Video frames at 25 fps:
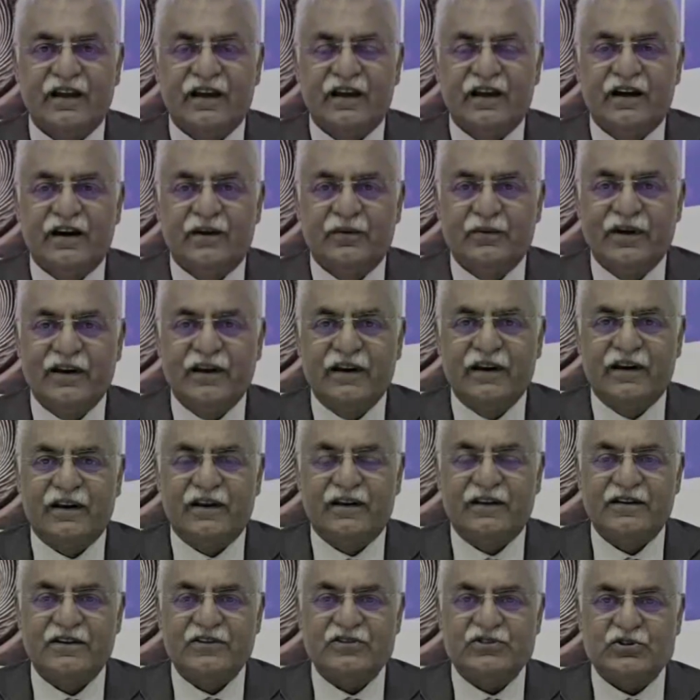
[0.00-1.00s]

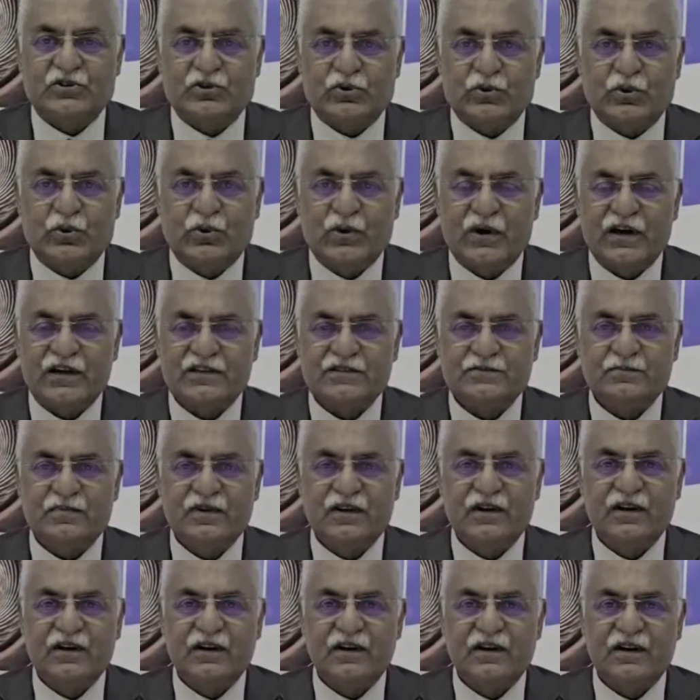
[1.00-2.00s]
The show has
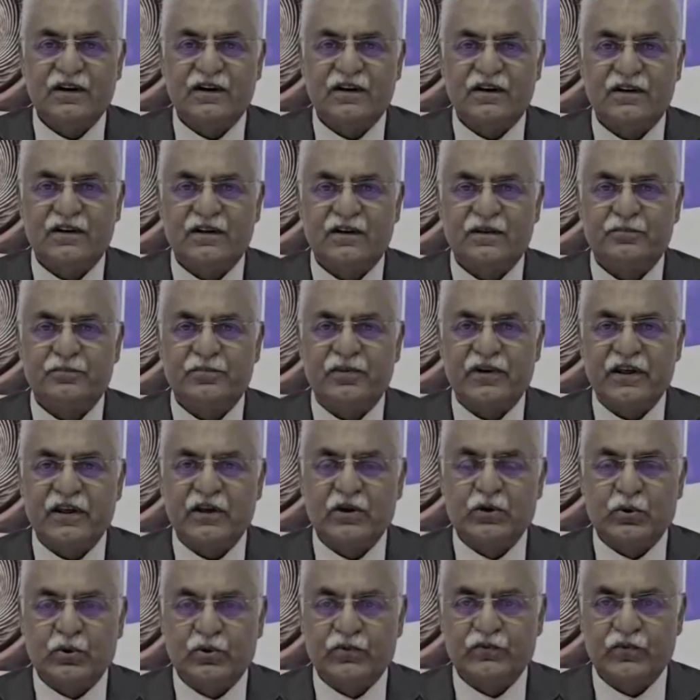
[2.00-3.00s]
been pretty
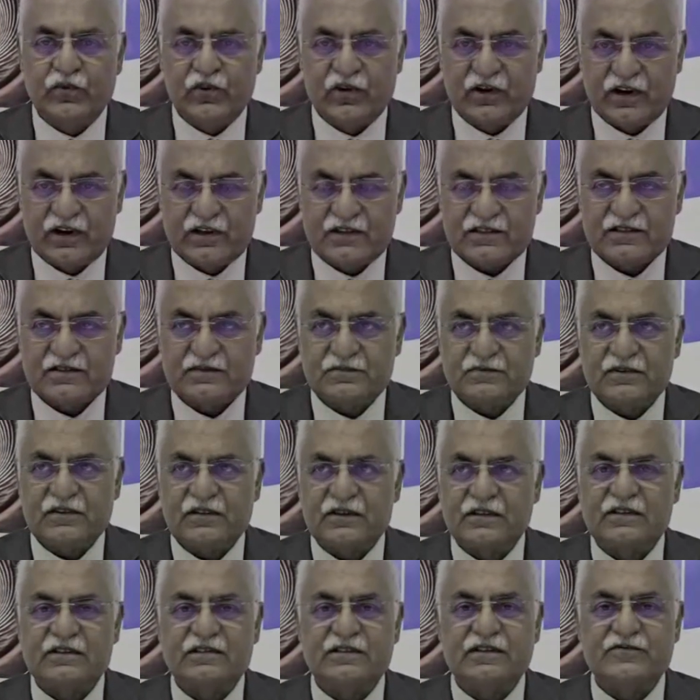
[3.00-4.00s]
good for us.
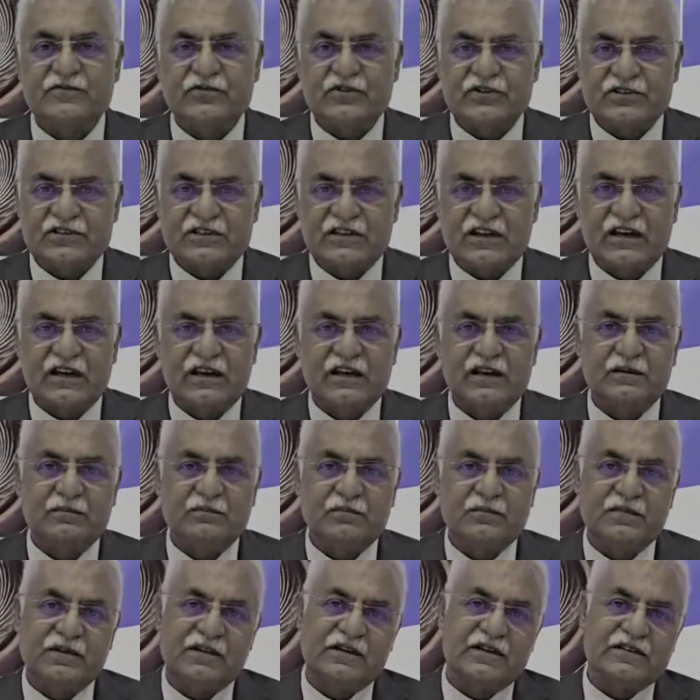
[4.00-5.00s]
This is the first
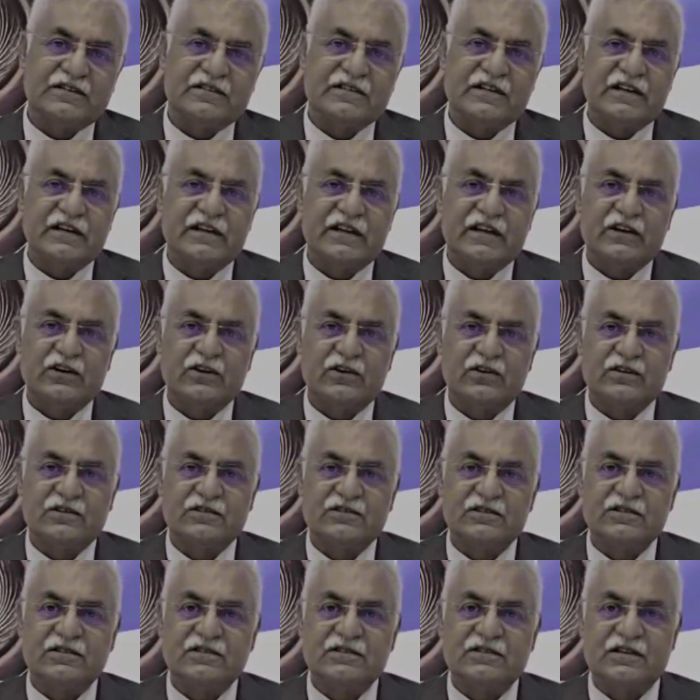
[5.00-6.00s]
time Zen
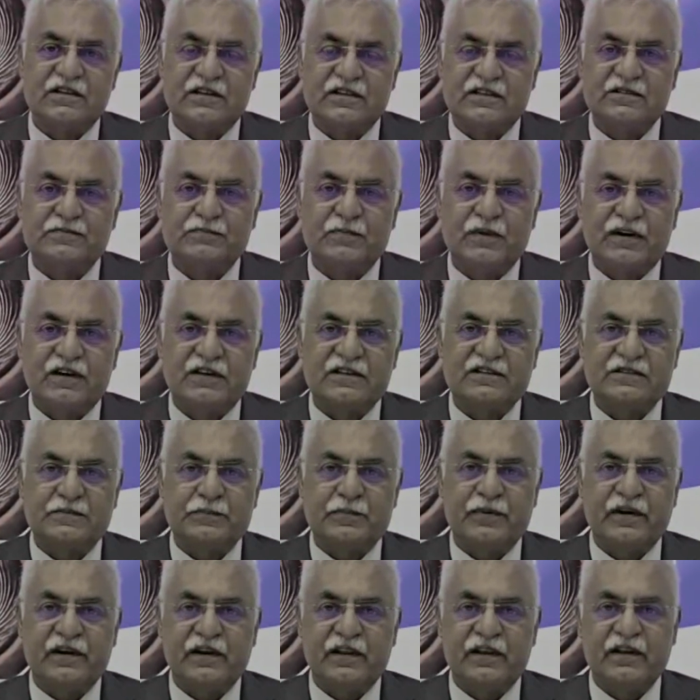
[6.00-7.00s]
Technologies is
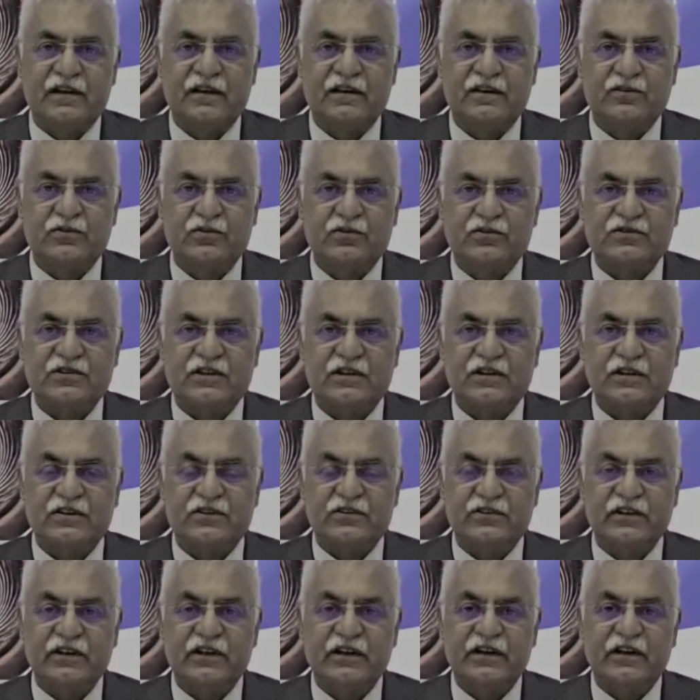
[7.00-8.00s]
participating in
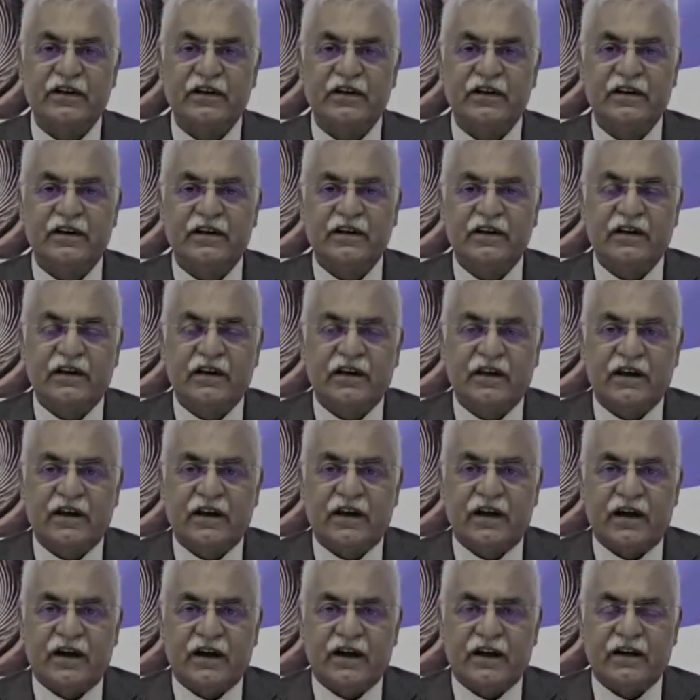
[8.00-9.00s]
Eurosatory.
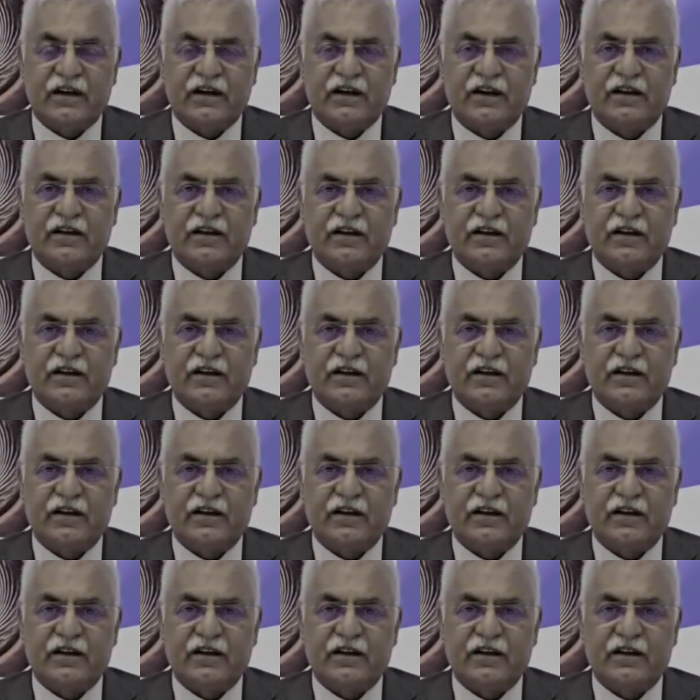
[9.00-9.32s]
And